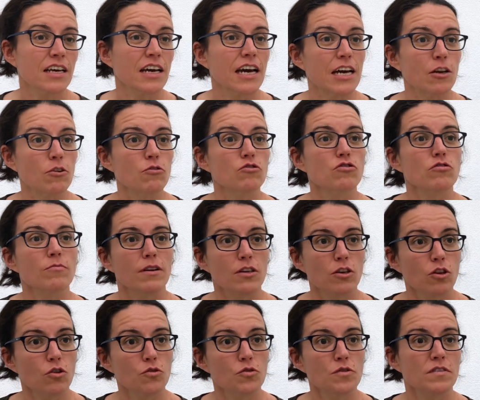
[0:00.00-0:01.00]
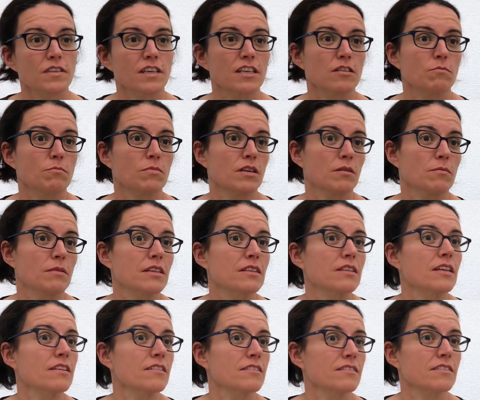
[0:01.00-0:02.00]
and also biologists and
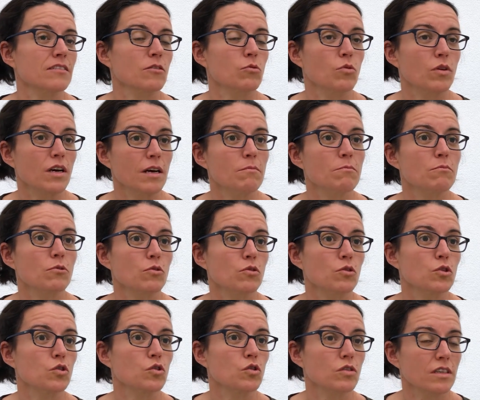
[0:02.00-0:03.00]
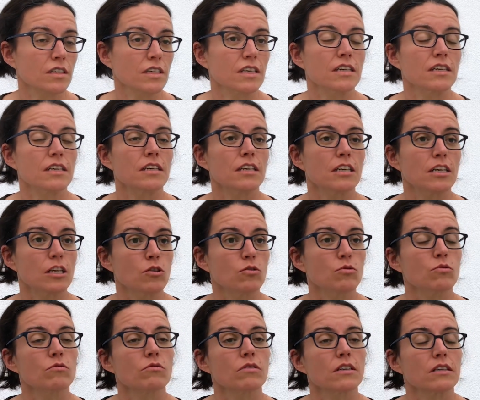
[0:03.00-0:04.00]
experimentalists who can produce
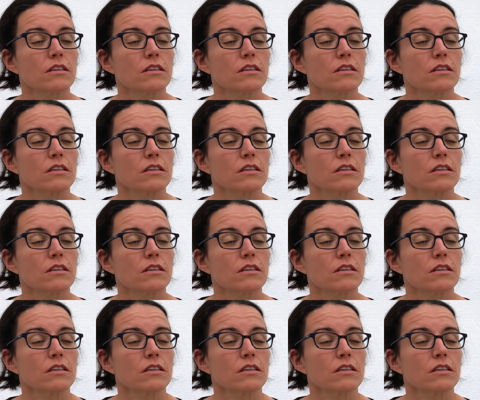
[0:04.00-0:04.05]
new